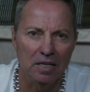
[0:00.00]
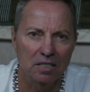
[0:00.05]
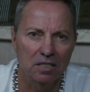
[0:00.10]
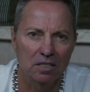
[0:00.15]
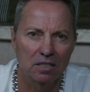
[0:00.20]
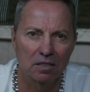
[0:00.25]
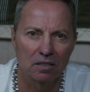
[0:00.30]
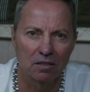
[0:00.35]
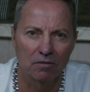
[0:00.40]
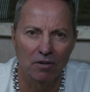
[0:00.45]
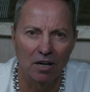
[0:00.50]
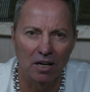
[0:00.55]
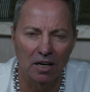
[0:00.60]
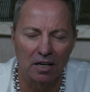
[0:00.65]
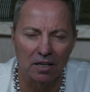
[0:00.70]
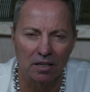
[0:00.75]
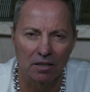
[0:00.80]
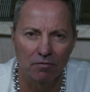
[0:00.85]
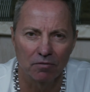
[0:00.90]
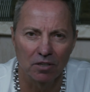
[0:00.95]
There are
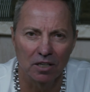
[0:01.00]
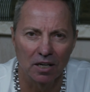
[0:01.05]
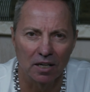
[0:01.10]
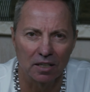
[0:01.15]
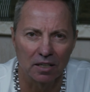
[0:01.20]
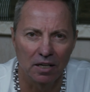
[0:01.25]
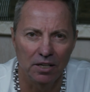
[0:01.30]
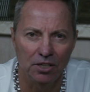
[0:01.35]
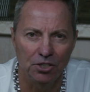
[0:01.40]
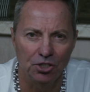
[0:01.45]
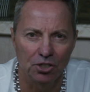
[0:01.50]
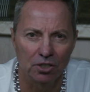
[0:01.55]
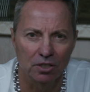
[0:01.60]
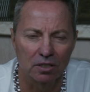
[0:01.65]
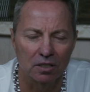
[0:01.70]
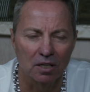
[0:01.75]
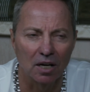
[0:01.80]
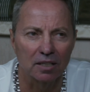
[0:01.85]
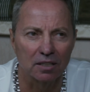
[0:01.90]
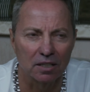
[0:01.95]
two root
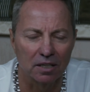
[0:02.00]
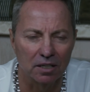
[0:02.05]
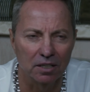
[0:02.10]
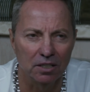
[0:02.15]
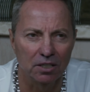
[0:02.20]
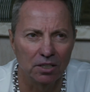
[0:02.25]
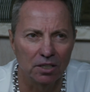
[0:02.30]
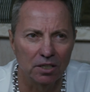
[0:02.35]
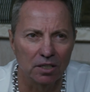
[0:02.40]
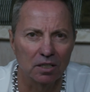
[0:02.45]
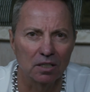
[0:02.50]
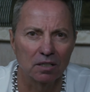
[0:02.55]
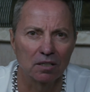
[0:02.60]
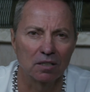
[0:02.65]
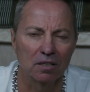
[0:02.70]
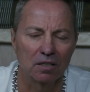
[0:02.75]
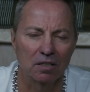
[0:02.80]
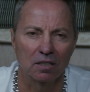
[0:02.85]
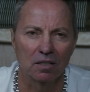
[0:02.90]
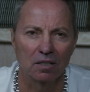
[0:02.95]
discoveries of the
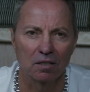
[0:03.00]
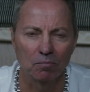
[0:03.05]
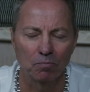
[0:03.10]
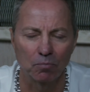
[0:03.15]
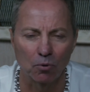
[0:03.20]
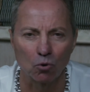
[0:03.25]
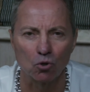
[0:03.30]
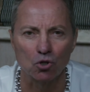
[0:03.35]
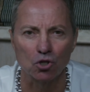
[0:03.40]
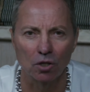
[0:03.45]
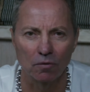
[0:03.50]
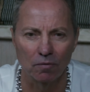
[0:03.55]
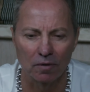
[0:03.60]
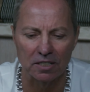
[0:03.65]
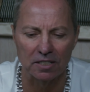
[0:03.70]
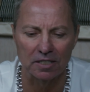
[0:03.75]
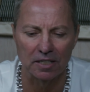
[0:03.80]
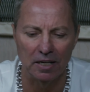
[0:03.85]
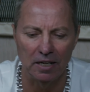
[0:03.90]
last century.